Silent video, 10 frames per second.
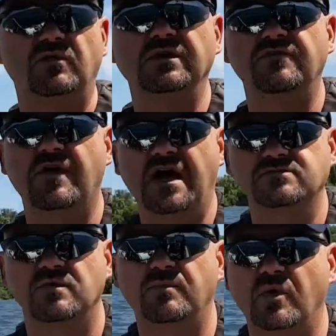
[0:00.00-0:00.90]
really fast
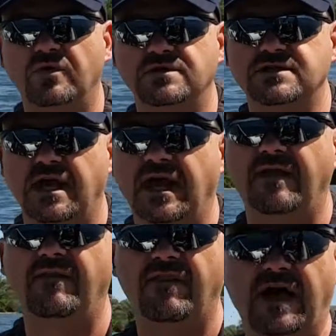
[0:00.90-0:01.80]
with boaters,
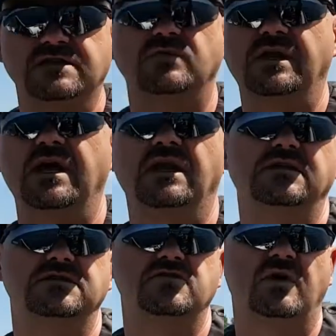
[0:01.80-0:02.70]
and that's when they get
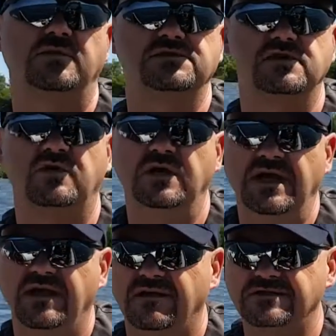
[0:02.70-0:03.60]
into trouble. So
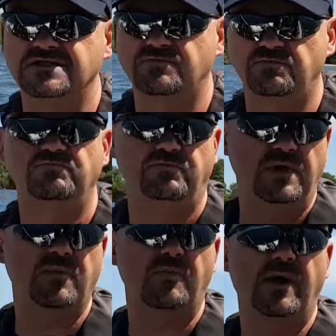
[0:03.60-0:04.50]
just be
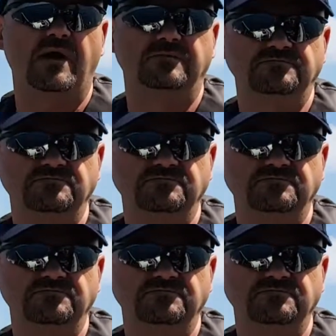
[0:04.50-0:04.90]
prepared.